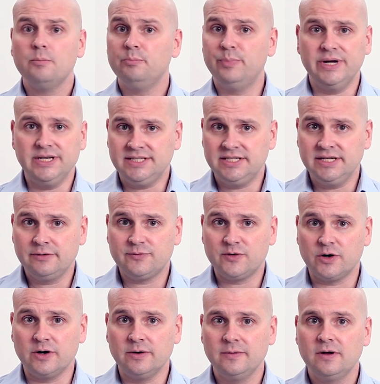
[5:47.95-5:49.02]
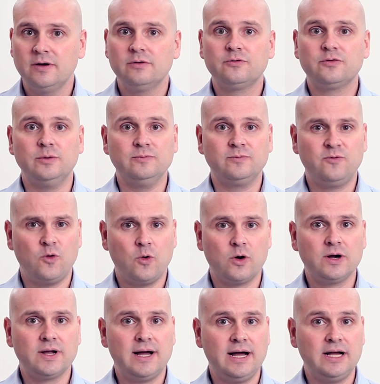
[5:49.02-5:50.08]
but differ from
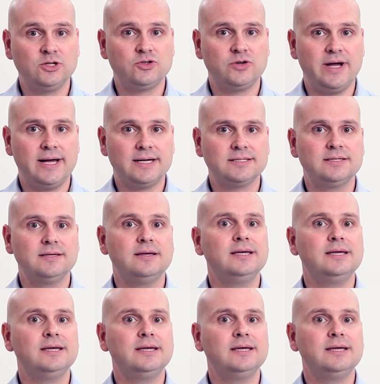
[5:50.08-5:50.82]
forward contracts